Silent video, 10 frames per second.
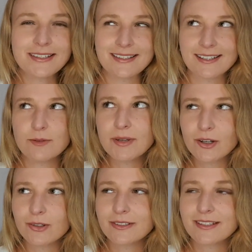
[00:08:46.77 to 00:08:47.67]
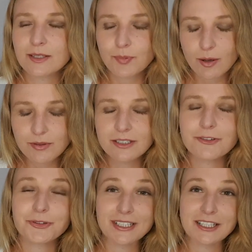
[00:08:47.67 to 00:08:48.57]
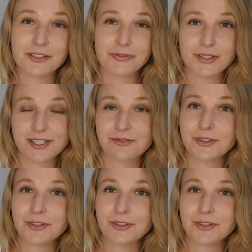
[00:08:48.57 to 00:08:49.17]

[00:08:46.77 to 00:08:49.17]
instead of because is probably really confusing